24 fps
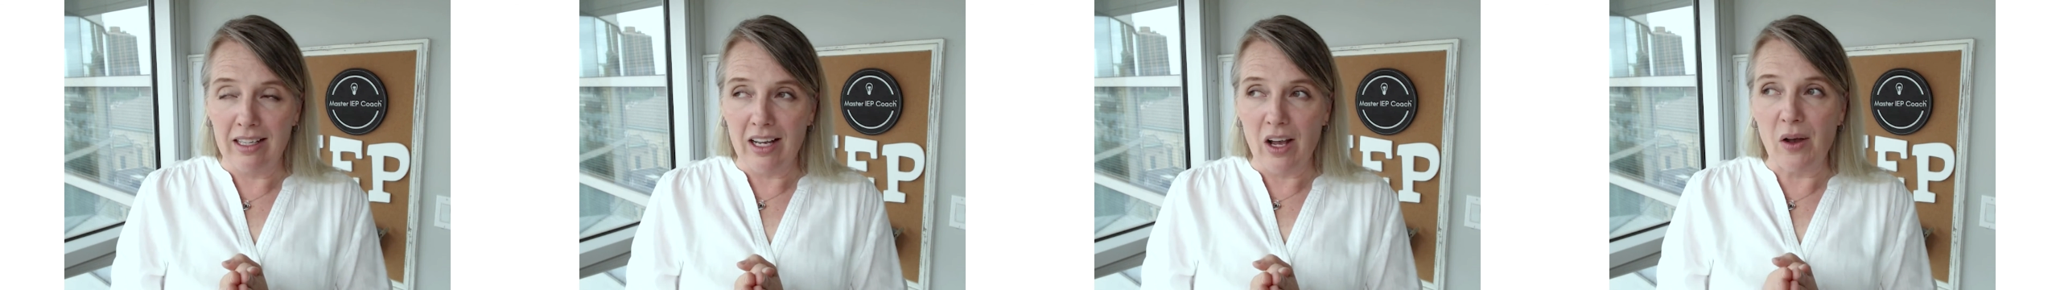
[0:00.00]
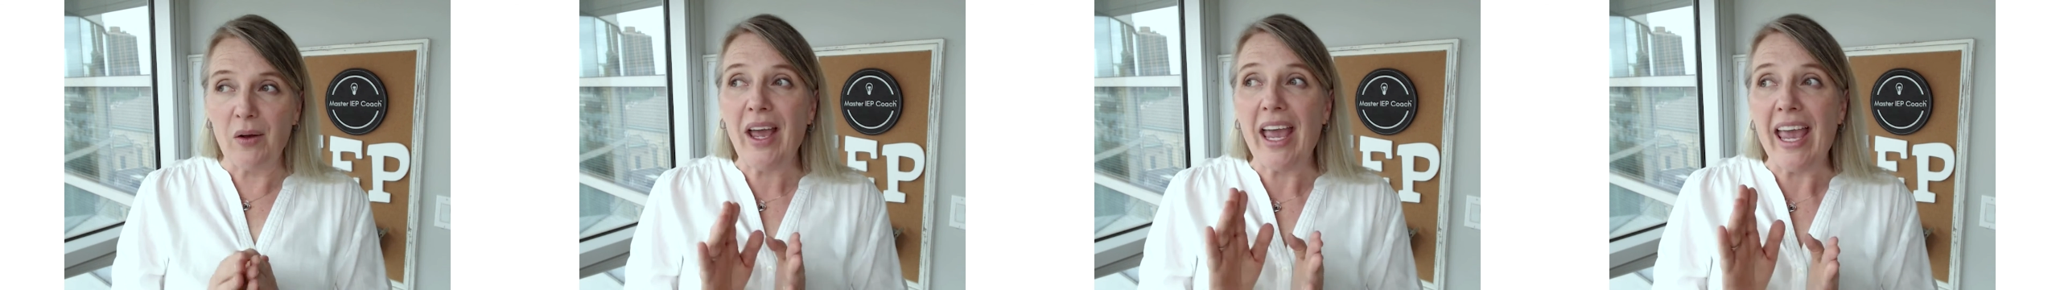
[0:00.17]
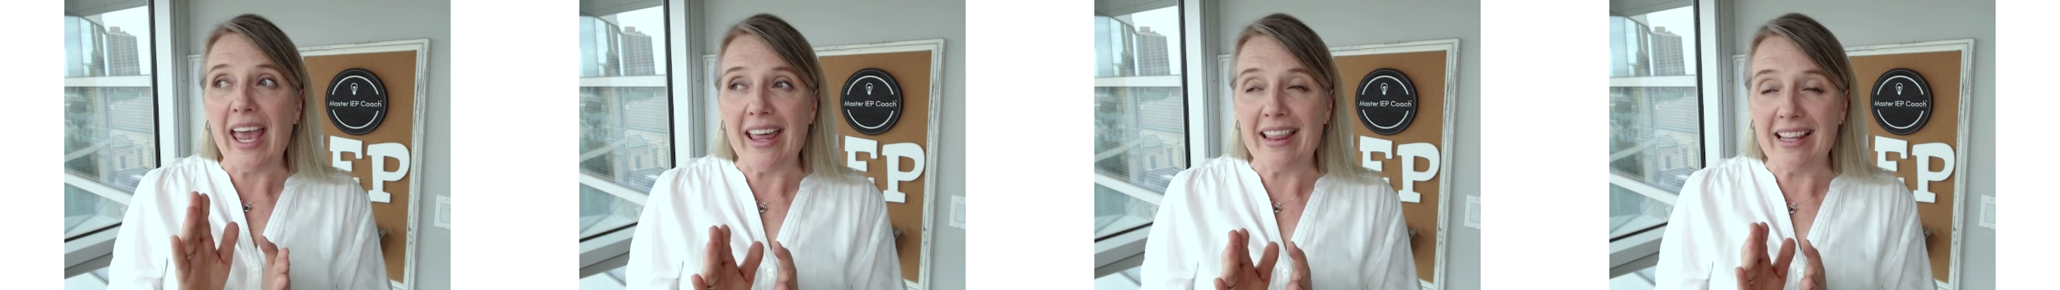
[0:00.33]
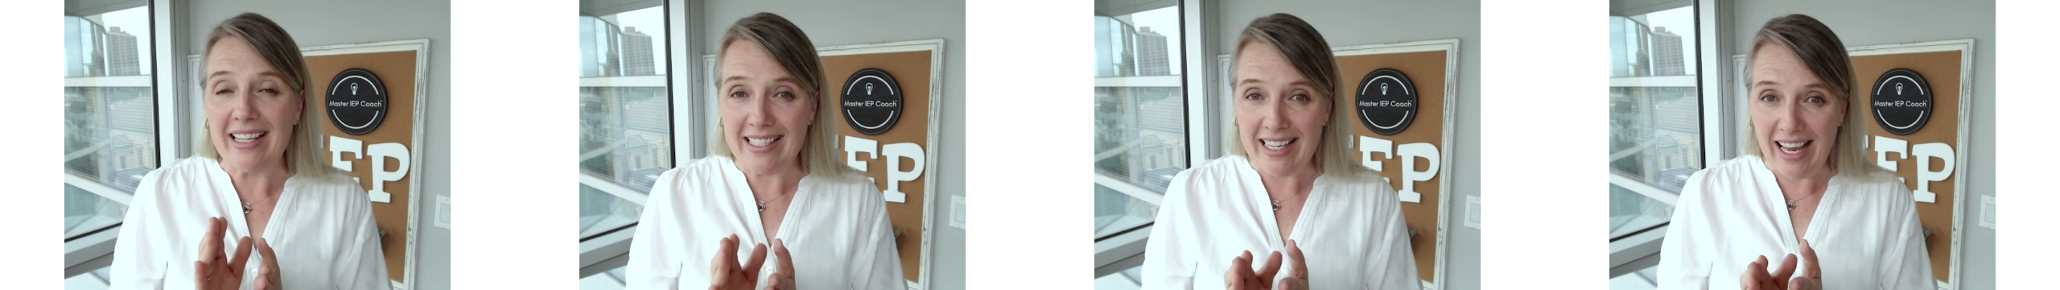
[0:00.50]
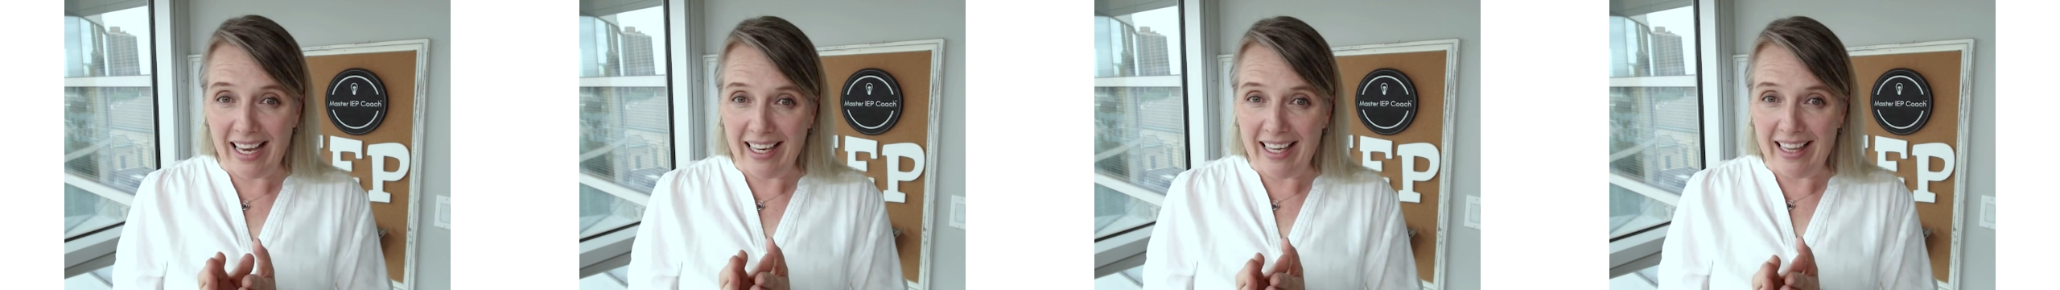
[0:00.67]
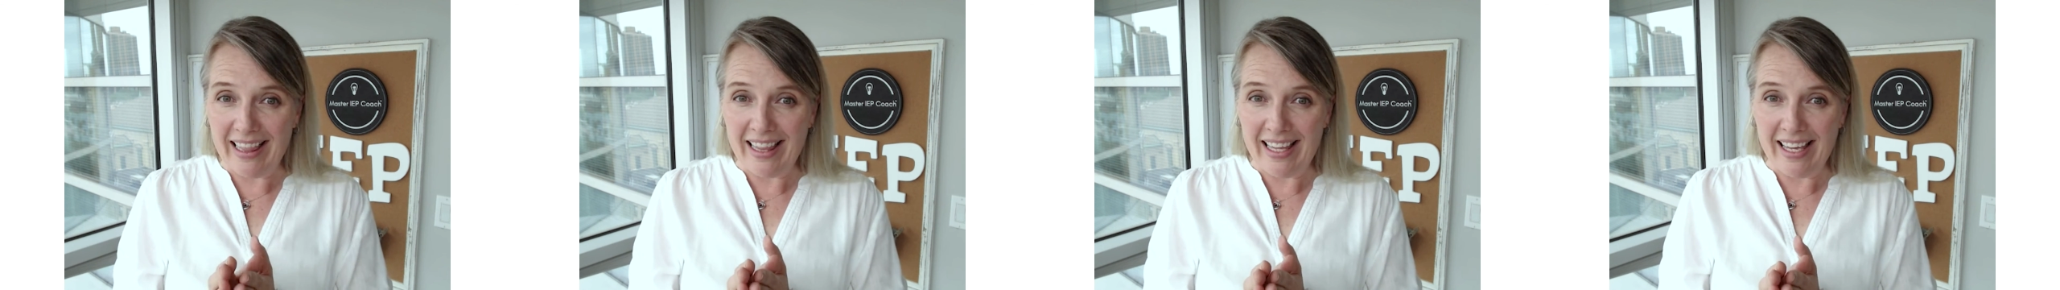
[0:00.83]
Okay, and the
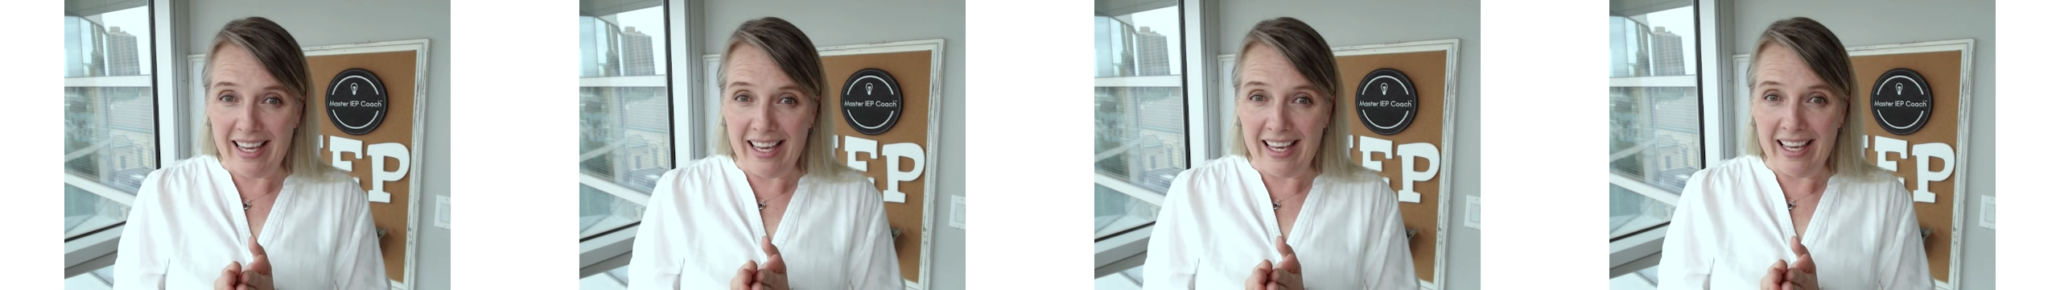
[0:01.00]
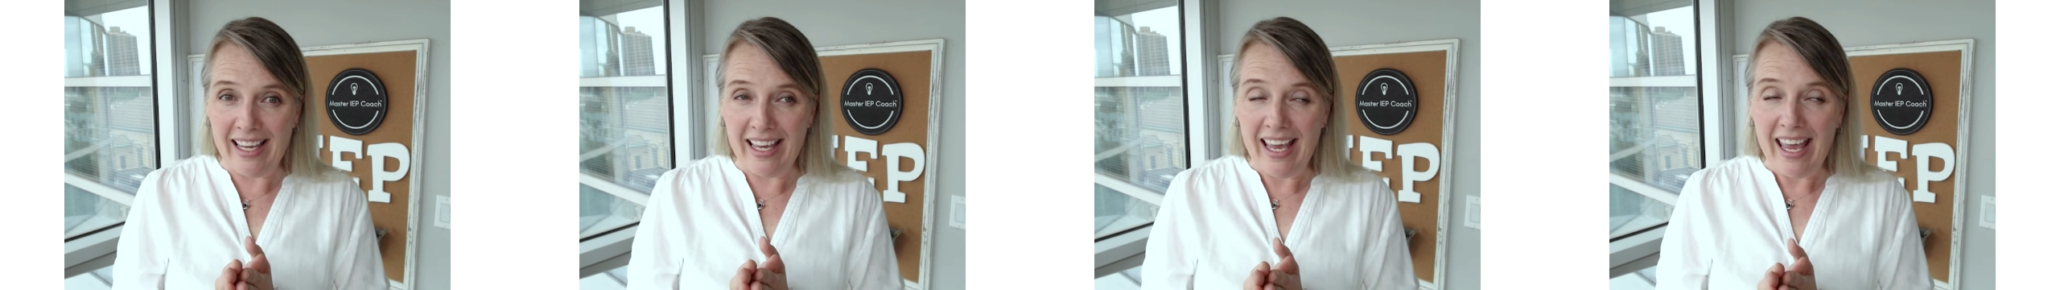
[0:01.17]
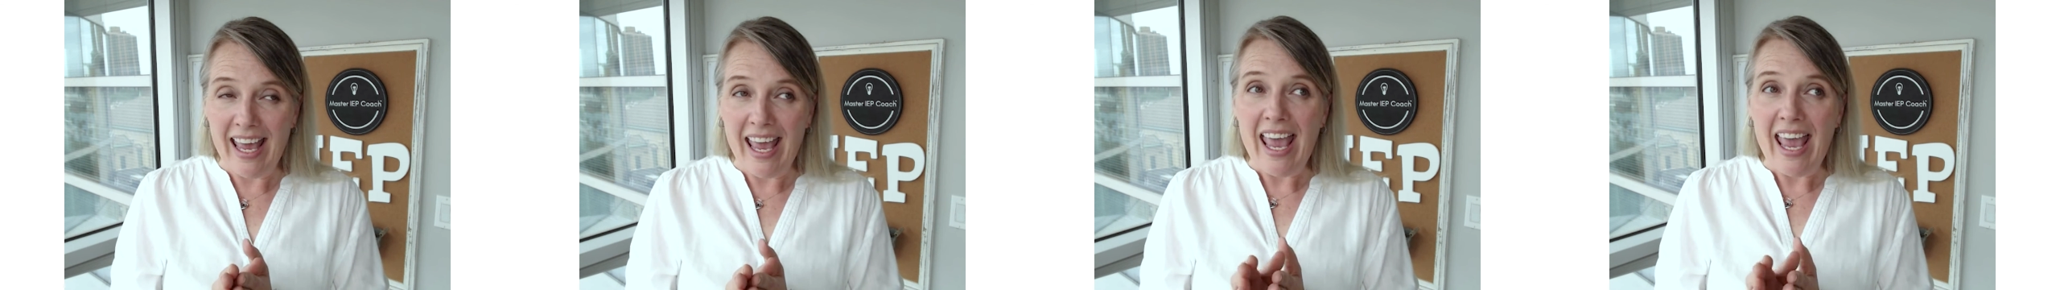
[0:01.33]
second thing,